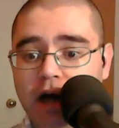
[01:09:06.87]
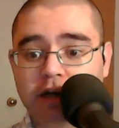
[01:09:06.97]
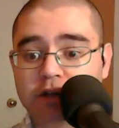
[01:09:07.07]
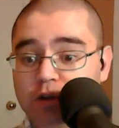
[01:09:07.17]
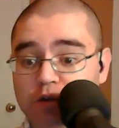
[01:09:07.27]

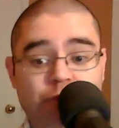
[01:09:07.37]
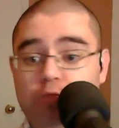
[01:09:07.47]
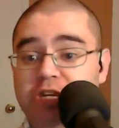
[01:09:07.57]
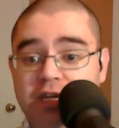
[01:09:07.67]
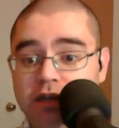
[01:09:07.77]
Because those are
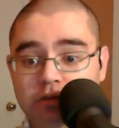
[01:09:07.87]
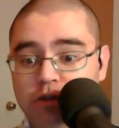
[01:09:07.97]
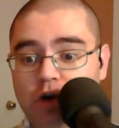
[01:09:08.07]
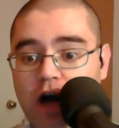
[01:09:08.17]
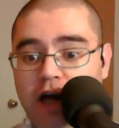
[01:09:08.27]
free
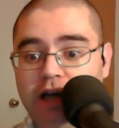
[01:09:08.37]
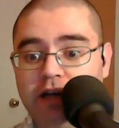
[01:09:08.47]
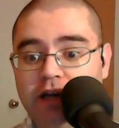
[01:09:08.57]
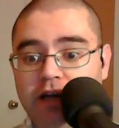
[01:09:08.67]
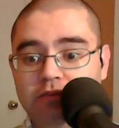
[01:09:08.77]
to try.
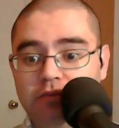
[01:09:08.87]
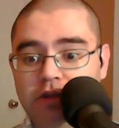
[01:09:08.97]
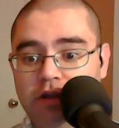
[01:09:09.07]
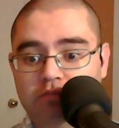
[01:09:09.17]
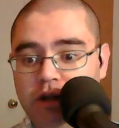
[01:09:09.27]

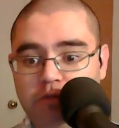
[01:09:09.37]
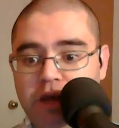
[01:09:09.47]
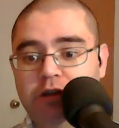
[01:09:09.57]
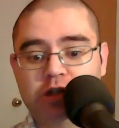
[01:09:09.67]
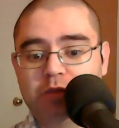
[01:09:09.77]
They'll pay
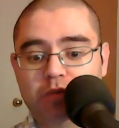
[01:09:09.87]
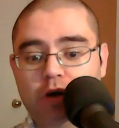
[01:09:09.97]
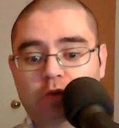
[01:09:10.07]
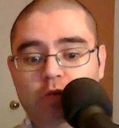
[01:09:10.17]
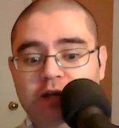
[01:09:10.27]
the shipping
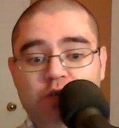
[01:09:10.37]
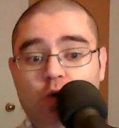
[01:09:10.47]
both ways, so